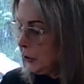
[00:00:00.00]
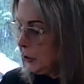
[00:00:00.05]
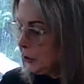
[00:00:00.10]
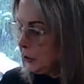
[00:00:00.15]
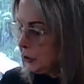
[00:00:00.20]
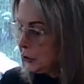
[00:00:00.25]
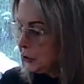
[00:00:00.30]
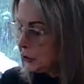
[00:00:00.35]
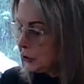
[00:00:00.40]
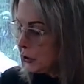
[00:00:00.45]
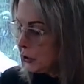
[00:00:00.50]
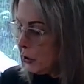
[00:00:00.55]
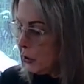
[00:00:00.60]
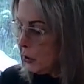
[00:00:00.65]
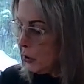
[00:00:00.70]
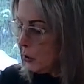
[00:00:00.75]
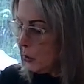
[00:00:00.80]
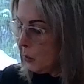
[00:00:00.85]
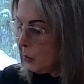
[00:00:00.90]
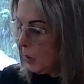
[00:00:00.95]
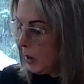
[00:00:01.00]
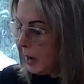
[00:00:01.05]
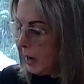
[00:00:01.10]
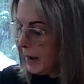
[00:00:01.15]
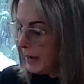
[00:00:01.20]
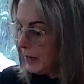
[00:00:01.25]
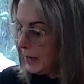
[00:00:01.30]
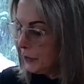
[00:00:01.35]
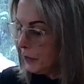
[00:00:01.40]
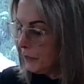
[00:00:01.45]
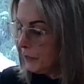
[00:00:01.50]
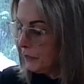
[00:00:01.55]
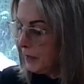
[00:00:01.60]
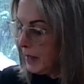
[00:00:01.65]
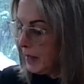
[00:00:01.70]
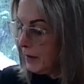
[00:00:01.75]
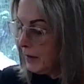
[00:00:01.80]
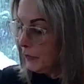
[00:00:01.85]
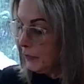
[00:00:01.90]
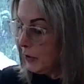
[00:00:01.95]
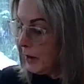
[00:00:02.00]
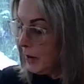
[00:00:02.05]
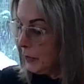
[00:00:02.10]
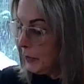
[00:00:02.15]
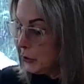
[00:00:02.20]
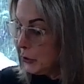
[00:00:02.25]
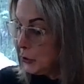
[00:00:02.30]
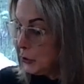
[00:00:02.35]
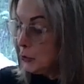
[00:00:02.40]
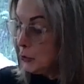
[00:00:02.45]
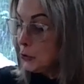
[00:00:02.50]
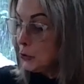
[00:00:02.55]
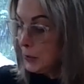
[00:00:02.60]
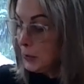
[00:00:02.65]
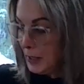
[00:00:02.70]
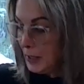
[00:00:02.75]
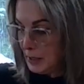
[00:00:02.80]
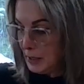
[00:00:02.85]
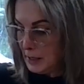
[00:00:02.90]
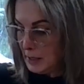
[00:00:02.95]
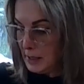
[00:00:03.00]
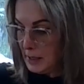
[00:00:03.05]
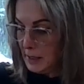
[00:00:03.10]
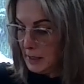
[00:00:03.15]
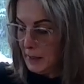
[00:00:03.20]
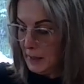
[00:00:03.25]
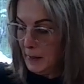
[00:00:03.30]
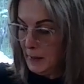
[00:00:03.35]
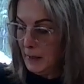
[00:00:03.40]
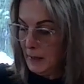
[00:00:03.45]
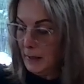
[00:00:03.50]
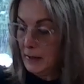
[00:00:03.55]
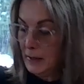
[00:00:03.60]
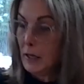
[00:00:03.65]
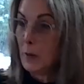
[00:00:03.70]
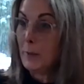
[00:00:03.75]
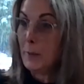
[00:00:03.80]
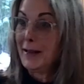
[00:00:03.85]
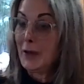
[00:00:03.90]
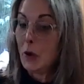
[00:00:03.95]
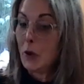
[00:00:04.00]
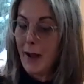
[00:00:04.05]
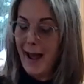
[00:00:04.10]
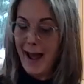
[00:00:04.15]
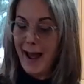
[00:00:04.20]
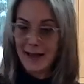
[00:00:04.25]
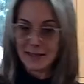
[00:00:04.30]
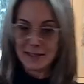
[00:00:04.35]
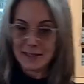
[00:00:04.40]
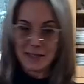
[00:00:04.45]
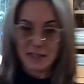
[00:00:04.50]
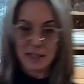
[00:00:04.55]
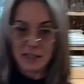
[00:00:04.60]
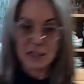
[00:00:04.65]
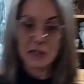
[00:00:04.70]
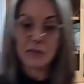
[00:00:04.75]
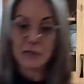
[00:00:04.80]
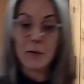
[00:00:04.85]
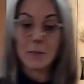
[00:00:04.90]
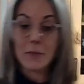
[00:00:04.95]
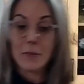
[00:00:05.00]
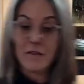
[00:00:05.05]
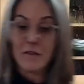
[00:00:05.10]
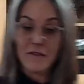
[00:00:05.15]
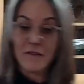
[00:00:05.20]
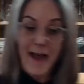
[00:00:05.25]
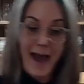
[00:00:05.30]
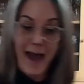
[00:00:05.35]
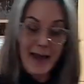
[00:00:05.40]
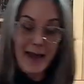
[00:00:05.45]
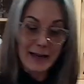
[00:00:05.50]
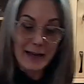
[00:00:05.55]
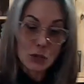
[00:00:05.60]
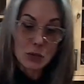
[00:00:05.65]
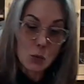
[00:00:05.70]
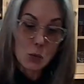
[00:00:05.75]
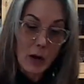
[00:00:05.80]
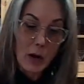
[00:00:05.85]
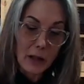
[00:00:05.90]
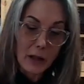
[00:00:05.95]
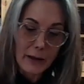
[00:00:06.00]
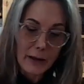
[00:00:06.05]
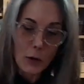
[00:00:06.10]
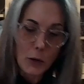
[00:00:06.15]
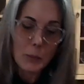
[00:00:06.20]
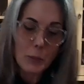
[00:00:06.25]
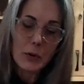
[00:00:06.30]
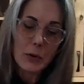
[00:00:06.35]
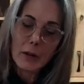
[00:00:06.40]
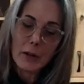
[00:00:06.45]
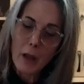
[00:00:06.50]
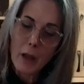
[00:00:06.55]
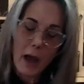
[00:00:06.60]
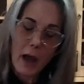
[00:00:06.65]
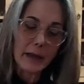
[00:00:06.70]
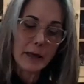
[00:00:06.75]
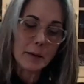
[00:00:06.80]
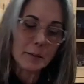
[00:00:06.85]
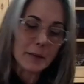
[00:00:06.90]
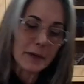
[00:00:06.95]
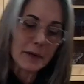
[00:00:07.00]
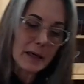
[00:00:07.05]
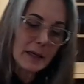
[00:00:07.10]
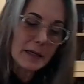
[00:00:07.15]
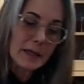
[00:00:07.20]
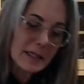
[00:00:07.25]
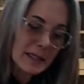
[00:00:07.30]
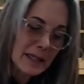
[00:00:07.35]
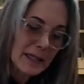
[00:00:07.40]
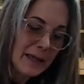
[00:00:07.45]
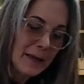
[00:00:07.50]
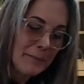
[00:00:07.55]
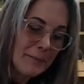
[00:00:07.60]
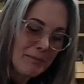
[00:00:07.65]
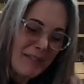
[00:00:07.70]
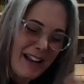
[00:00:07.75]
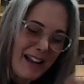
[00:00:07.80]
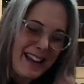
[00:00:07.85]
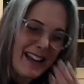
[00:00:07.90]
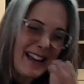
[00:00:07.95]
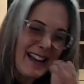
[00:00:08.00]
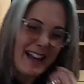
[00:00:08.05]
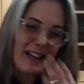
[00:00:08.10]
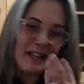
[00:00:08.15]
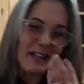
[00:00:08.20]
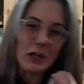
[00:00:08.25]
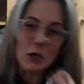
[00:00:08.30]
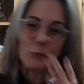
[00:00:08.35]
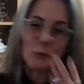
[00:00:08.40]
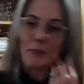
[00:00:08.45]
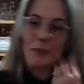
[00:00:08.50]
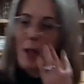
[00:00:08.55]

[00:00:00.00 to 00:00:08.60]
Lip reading: so I get the flavor and the nutrients, the amino acids from the fat as well. I don't put a lot in because it can get a little,